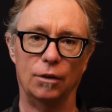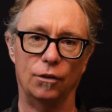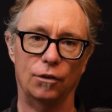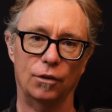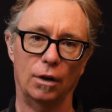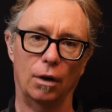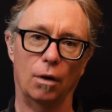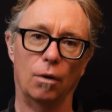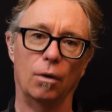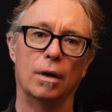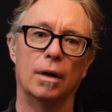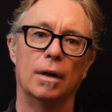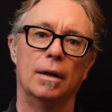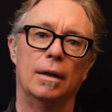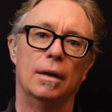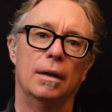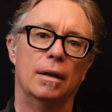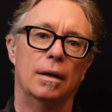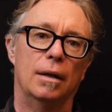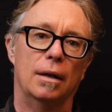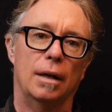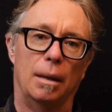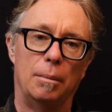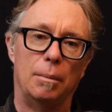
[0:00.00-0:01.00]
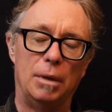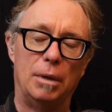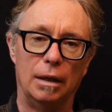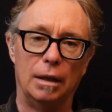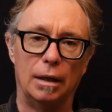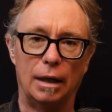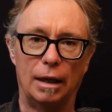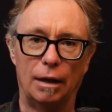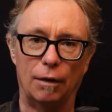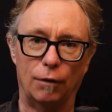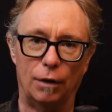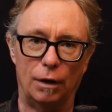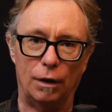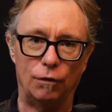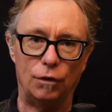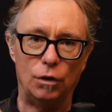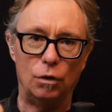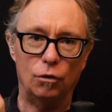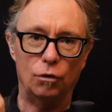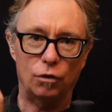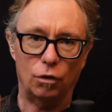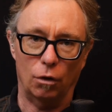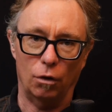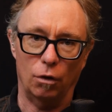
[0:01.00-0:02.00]
So, I mean, if
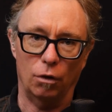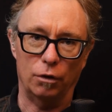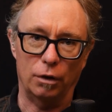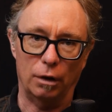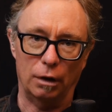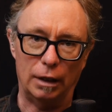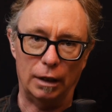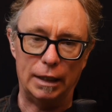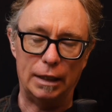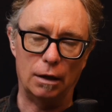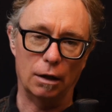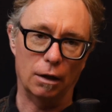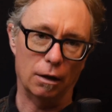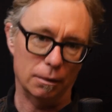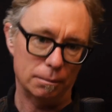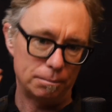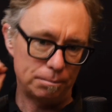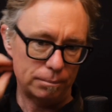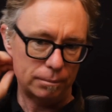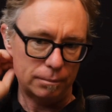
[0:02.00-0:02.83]
you told a leader,